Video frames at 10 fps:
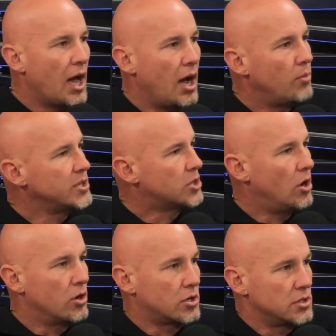How we
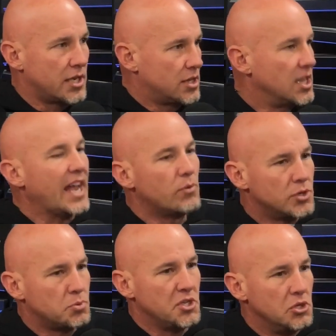talk, like the
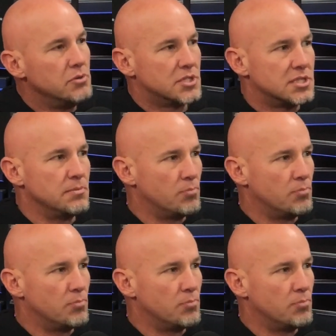language we use is